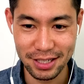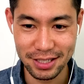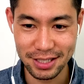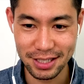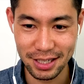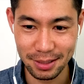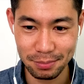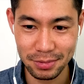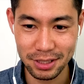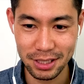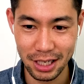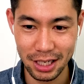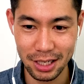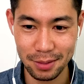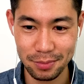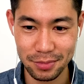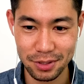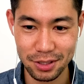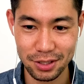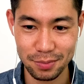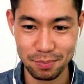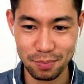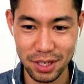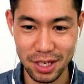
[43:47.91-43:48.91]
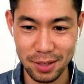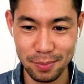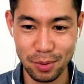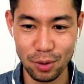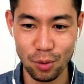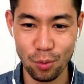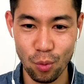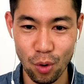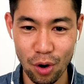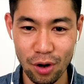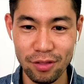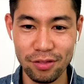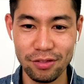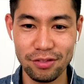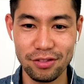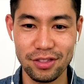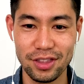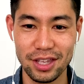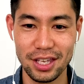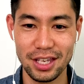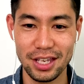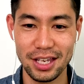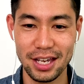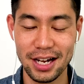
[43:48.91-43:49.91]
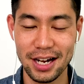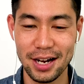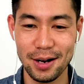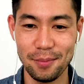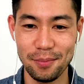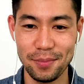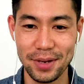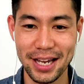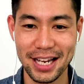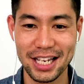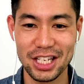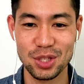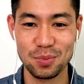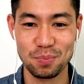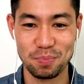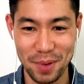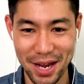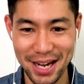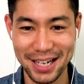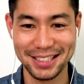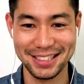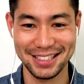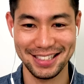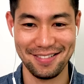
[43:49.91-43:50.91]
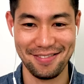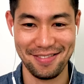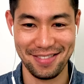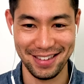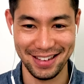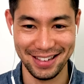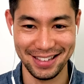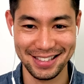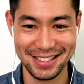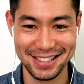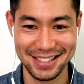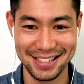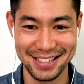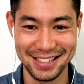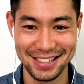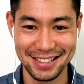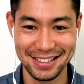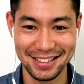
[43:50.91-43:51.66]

Sometimes people want the expected things,